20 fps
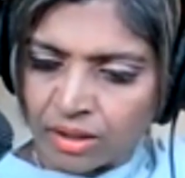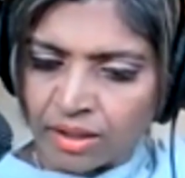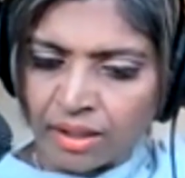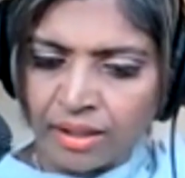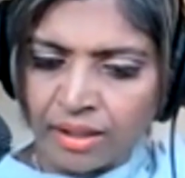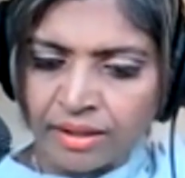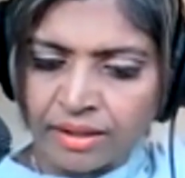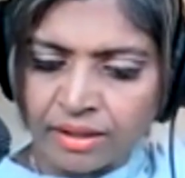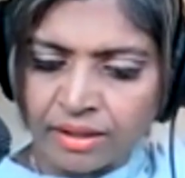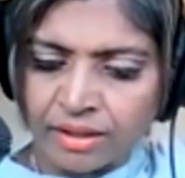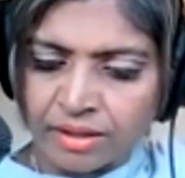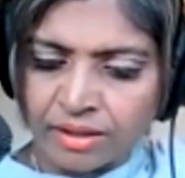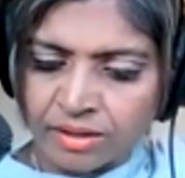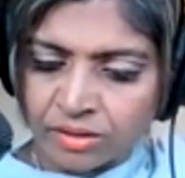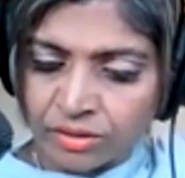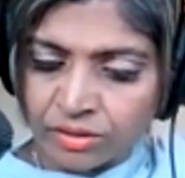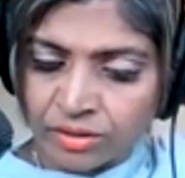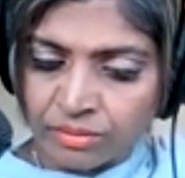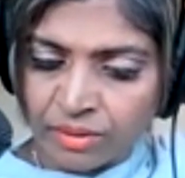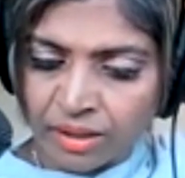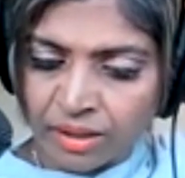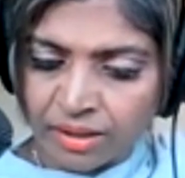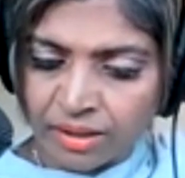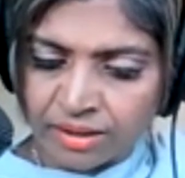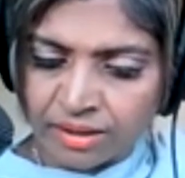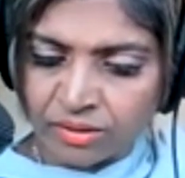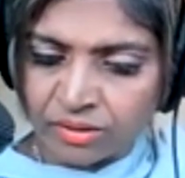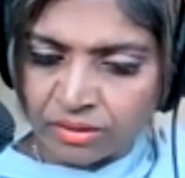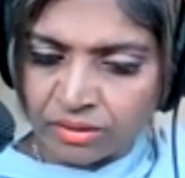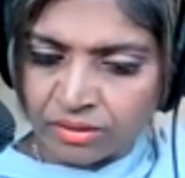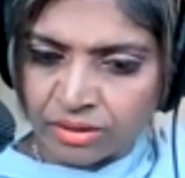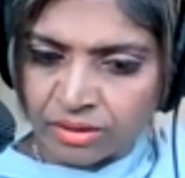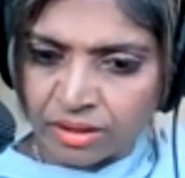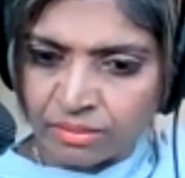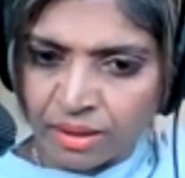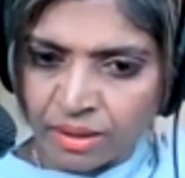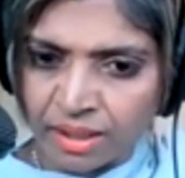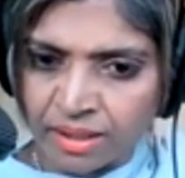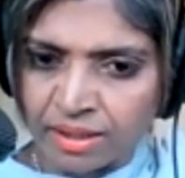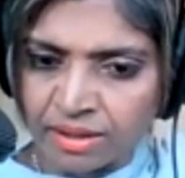
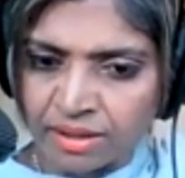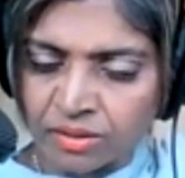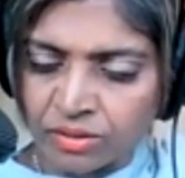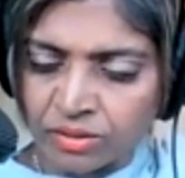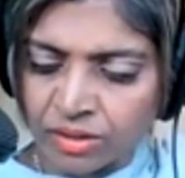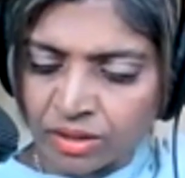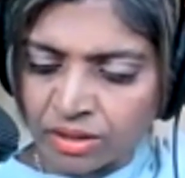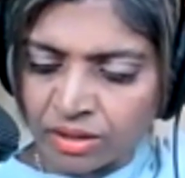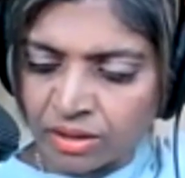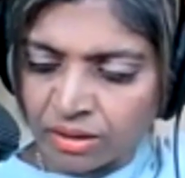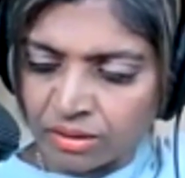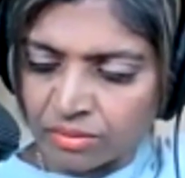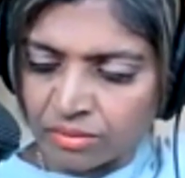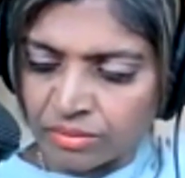remaketo nana,